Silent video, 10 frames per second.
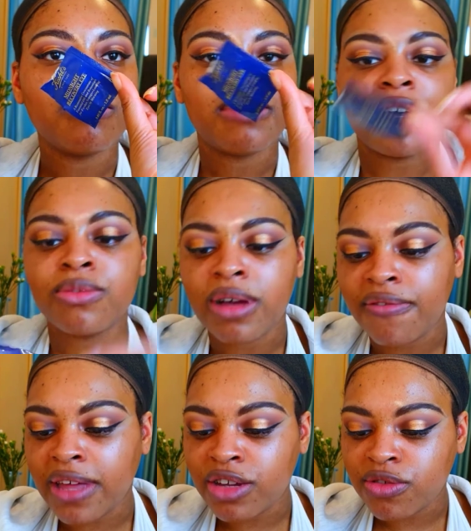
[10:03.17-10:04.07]
like I don't have
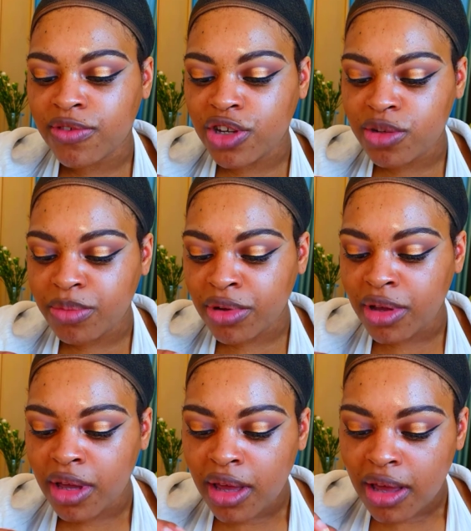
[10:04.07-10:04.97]
the actual version but
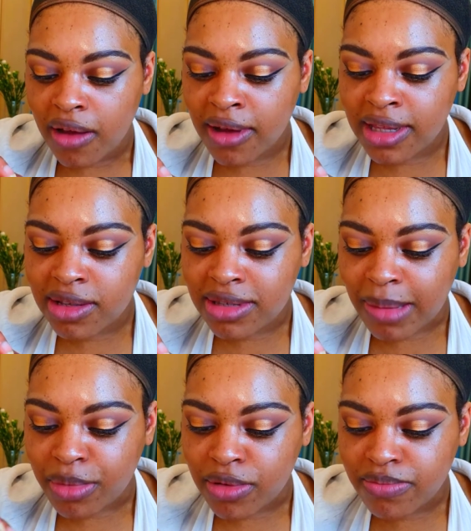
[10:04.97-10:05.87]
I got this little
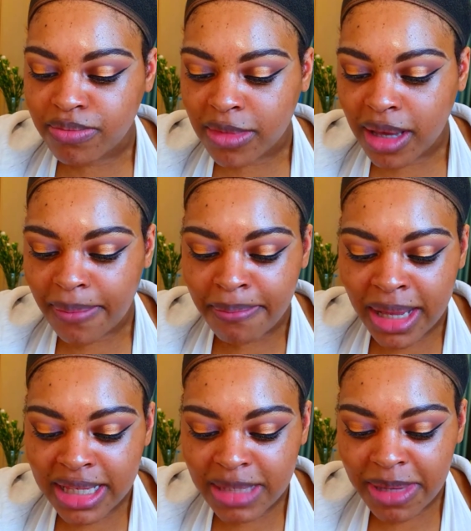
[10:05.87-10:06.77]
sample
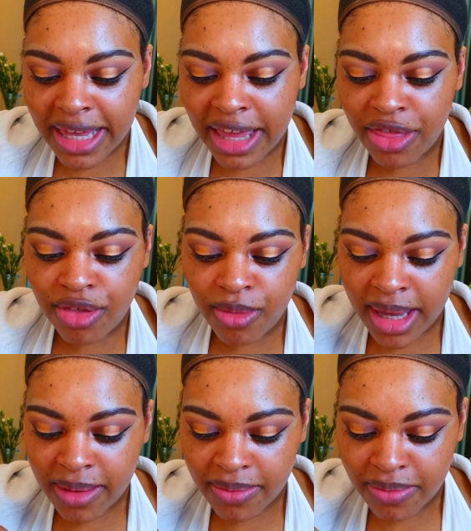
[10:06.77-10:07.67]
Mans has been getting through it